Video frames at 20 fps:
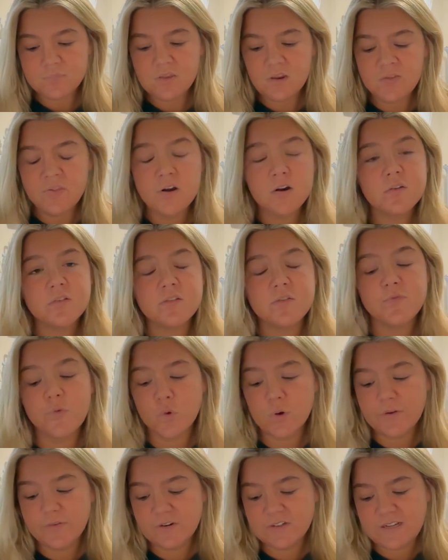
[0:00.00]
There's
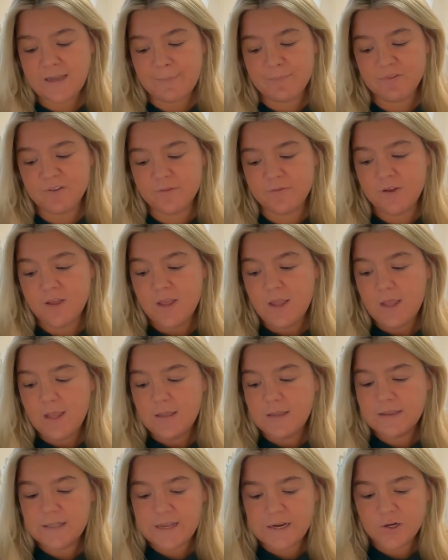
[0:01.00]
4 different types of
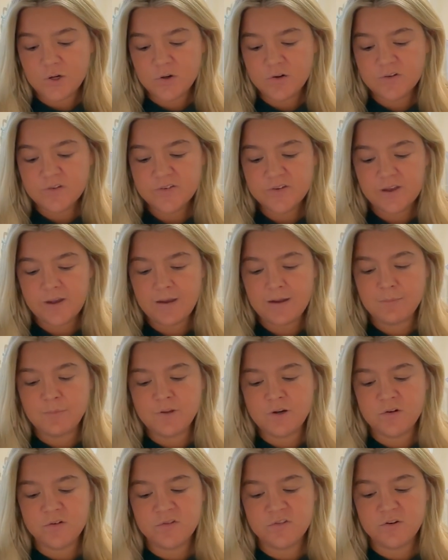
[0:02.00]
leaders.
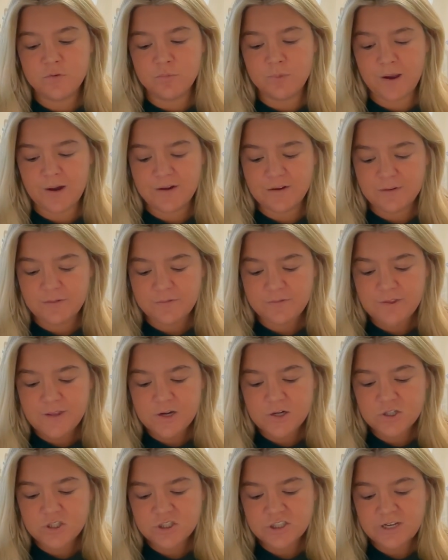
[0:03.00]
There's directive
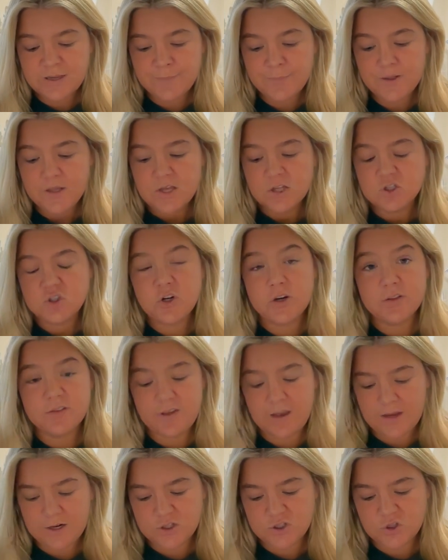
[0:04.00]
leadership,
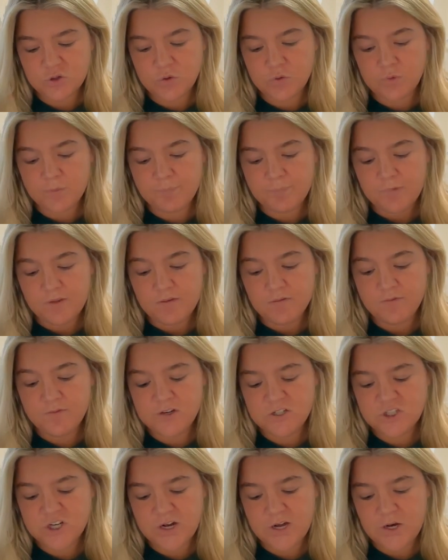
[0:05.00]
transactional,
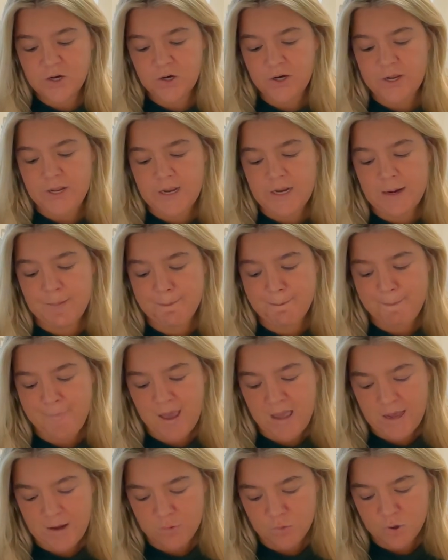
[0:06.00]
visionary, and
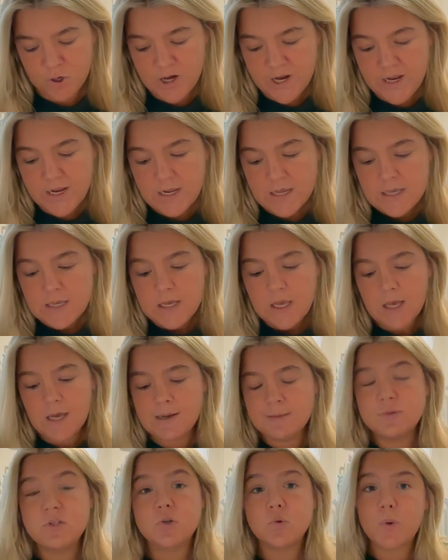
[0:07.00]
empowering.
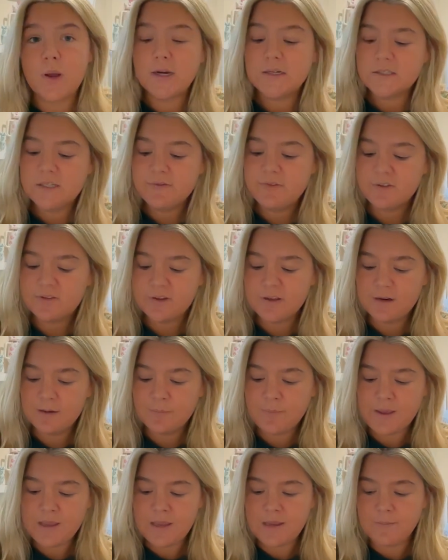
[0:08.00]
Directive is going to
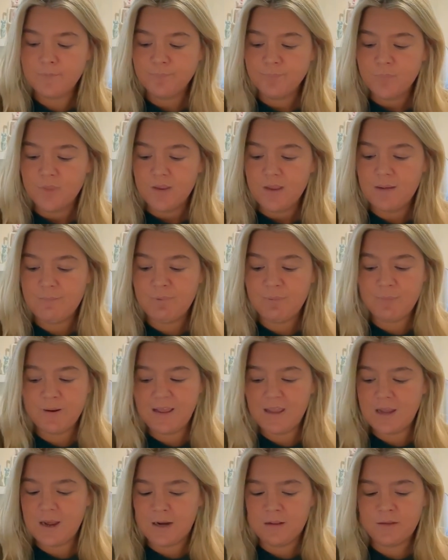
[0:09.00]
be
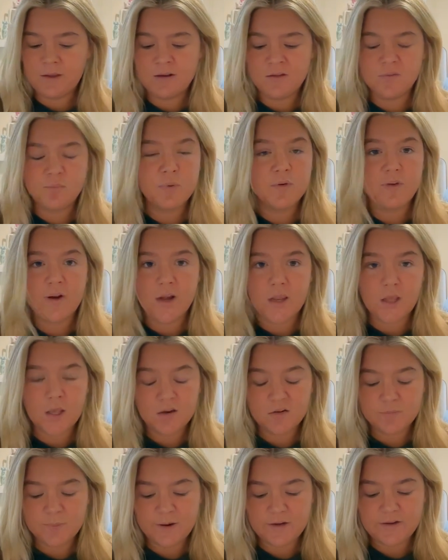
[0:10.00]
implementing guidelines, providing
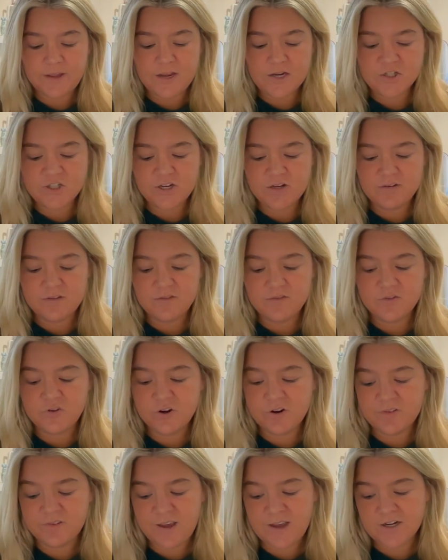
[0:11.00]
expectations.
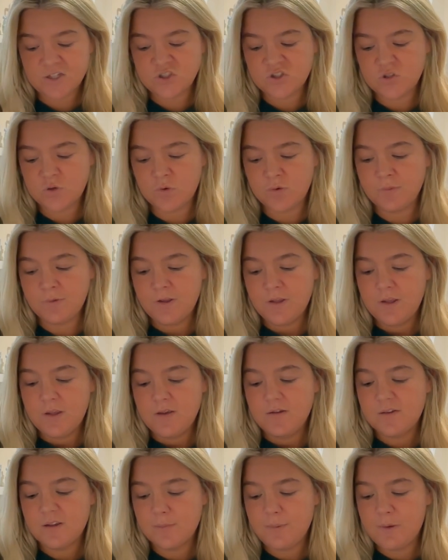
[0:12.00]
Transactional
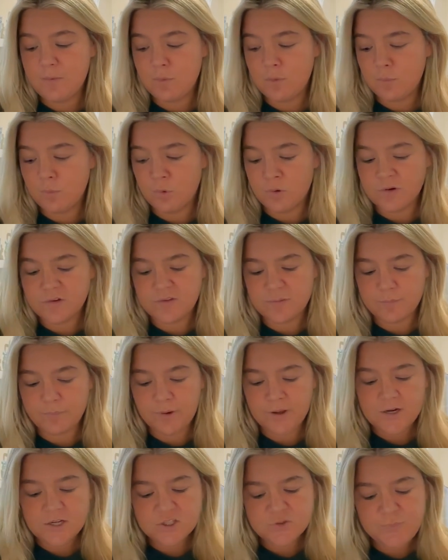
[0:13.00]
is going to be rewards and
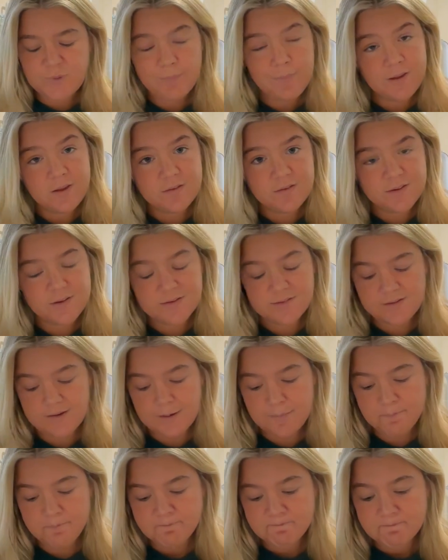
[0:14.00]
punishment-based
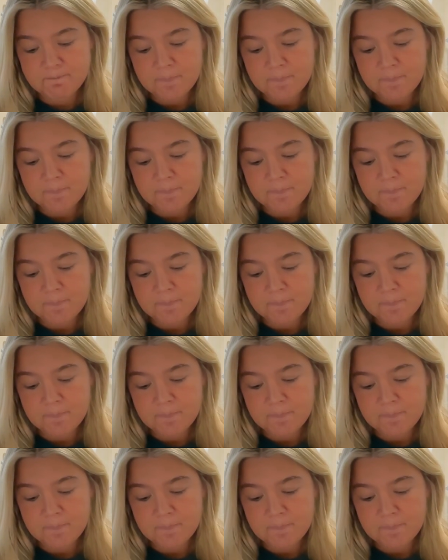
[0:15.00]
system.